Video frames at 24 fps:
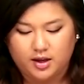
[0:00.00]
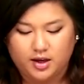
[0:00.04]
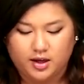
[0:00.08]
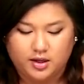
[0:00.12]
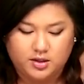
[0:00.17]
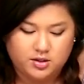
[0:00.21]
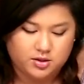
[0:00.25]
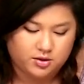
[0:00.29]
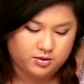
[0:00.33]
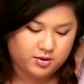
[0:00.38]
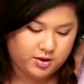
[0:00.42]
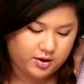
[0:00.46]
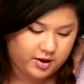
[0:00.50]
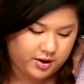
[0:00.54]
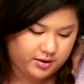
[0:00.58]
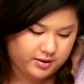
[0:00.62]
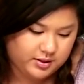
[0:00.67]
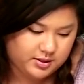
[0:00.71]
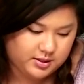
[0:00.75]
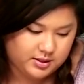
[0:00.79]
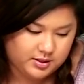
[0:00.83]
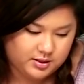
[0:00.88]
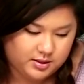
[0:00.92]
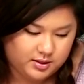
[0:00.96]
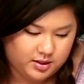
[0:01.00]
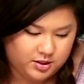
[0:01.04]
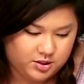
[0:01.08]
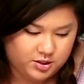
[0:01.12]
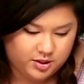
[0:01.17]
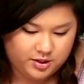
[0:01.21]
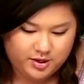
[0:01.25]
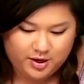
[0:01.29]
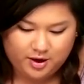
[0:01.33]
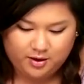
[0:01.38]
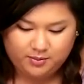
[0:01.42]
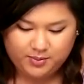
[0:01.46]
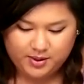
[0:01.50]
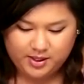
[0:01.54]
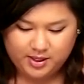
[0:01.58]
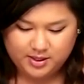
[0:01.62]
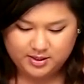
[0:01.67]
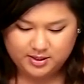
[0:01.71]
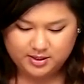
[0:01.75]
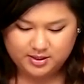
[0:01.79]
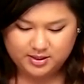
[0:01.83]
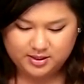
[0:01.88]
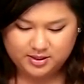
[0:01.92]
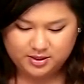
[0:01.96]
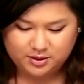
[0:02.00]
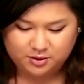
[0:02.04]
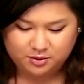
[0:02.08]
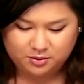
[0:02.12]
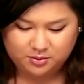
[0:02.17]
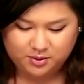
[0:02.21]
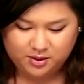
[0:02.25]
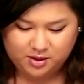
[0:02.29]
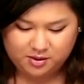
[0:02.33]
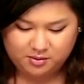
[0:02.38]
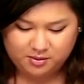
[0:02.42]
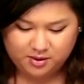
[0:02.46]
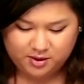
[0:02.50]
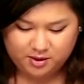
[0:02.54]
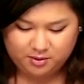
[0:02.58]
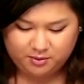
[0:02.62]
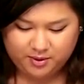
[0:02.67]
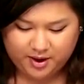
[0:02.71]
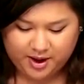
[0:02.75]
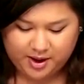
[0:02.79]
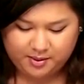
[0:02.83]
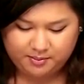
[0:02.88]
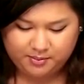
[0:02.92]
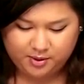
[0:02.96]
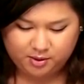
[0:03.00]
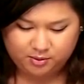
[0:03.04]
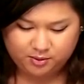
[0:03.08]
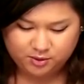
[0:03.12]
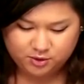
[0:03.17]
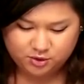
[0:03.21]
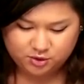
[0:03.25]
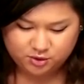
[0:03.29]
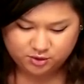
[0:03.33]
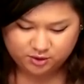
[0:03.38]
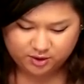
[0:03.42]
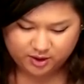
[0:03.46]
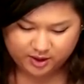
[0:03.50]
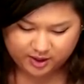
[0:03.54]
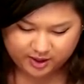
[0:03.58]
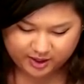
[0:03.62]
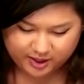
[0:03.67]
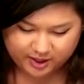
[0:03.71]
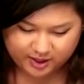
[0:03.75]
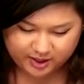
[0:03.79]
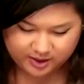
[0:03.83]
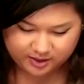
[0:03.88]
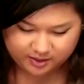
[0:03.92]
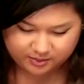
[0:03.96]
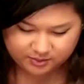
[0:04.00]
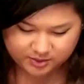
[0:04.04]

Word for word: I don't know how this is gonna turn out because it's still really, really wet, but we'll try